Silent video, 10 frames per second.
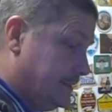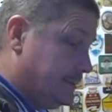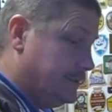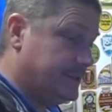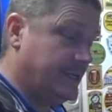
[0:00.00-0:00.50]

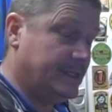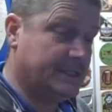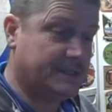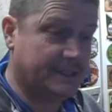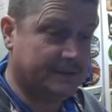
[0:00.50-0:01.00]
you've seen
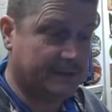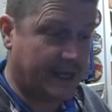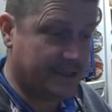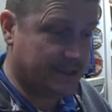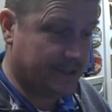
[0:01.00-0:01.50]
this little
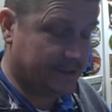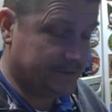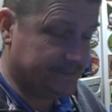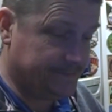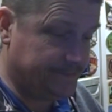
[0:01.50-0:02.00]
gadget
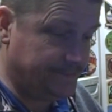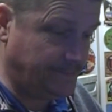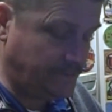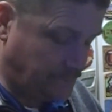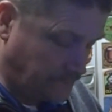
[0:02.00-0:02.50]

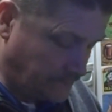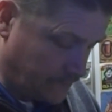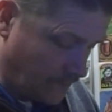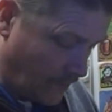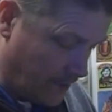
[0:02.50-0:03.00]

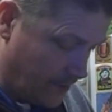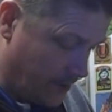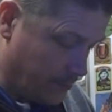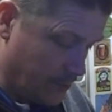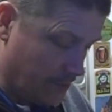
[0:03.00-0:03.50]
that
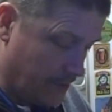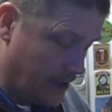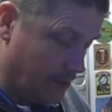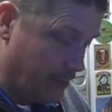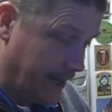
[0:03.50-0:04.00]
I bought a
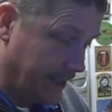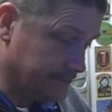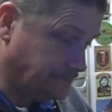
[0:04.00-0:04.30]
while back,